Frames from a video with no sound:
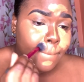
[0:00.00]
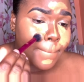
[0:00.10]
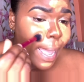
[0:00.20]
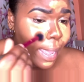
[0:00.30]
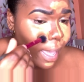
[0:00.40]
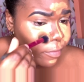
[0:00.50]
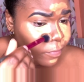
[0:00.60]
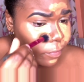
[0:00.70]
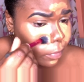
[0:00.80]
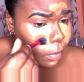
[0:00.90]

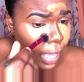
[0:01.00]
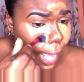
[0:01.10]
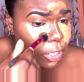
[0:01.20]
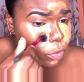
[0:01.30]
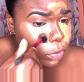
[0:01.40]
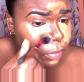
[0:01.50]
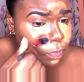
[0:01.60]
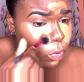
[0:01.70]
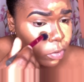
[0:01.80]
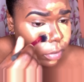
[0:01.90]
I use
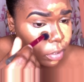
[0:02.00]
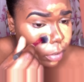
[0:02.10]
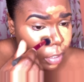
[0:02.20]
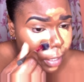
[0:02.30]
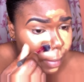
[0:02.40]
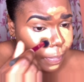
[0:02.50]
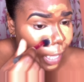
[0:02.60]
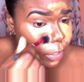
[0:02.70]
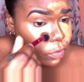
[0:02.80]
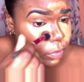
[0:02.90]
both. I
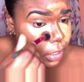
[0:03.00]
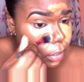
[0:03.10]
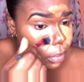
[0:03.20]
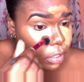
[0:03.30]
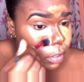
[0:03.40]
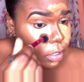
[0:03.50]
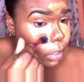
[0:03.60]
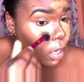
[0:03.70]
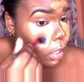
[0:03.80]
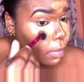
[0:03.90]
use either,
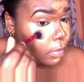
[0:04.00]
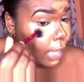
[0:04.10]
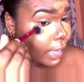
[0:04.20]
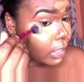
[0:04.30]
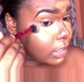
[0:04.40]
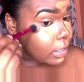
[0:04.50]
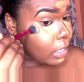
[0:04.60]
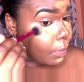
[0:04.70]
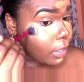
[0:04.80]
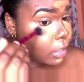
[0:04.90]
I guess it's
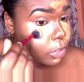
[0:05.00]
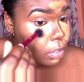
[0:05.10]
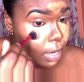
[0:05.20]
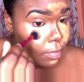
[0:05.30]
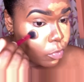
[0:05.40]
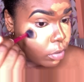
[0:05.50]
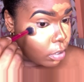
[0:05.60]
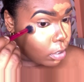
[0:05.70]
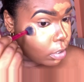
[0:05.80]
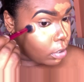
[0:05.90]
dependent on my mood.
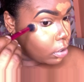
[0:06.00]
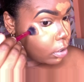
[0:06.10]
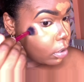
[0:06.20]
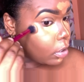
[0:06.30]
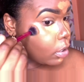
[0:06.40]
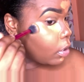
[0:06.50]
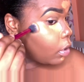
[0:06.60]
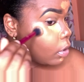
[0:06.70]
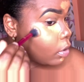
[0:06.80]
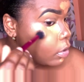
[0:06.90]

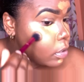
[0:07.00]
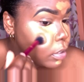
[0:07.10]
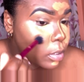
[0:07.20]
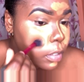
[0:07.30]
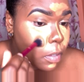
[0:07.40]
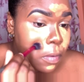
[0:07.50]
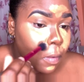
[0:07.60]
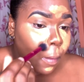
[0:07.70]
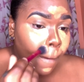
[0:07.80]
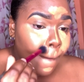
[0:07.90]
So
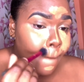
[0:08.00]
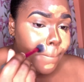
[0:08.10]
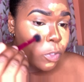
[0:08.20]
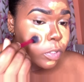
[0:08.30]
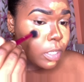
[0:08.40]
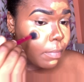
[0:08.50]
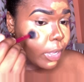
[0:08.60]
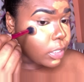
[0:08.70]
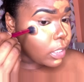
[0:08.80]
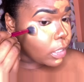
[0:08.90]
I'm using my
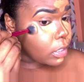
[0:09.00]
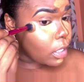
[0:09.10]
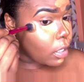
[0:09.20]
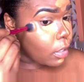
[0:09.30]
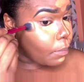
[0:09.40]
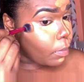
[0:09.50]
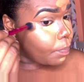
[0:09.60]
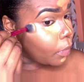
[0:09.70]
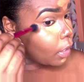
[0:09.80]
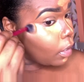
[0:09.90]
setting
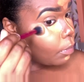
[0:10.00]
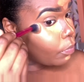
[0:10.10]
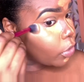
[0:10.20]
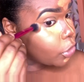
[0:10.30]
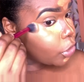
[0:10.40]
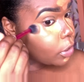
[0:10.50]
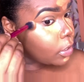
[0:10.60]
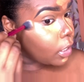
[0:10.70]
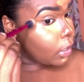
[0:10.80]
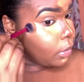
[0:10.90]
brush
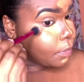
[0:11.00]
today.